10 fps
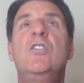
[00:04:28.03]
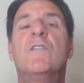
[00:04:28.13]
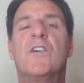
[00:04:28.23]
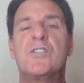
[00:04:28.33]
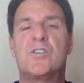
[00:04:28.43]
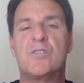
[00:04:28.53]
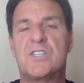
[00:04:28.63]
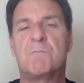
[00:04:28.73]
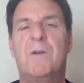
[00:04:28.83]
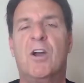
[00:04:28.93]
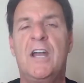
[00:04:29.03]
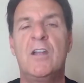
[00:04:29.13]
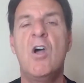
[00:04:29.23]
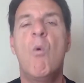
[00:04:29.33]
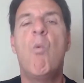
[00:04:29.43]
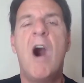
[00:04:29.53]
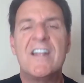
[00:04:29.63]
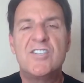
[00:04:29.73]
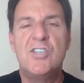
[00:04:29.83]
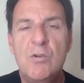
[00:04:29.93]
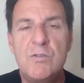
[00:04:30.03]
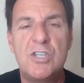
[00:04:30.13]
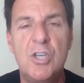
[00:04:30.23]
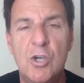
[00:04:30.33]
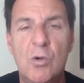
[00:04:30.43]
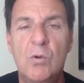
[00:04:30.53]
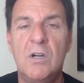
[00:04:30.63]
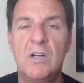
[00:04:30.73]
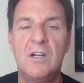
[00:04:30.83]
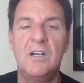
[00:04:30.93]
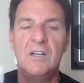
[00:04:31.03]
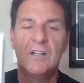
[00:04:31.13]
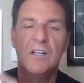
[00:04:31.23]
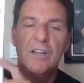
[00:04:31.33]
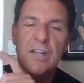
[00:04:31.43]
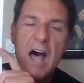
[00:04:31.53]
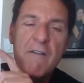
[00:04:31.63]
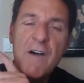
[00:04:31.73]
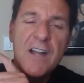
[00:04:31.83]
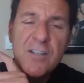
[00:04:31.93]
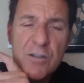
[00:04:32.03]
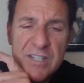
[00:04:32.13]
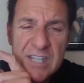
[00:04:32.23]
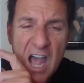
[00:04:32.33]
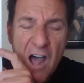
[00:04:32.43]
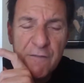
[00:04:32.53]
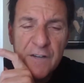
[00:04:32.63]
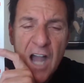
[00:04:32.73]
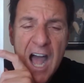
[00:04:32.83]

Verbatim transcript: universe, or spirit wants you to Love on yourself.